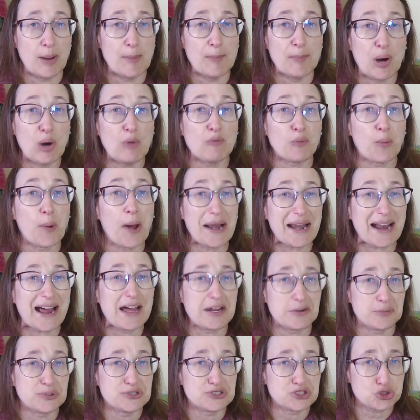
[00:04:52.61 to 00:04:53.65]
But what I
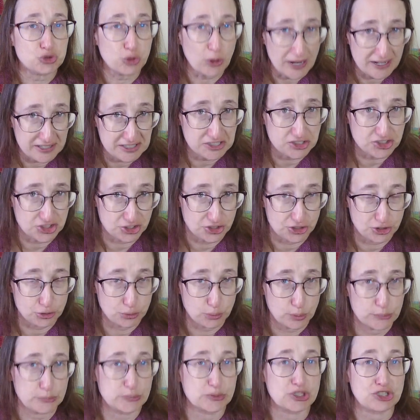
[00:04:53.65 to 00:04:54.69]
was trying to
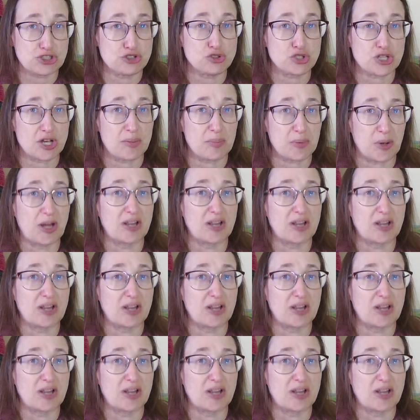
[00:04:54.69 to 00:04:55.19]
do was use up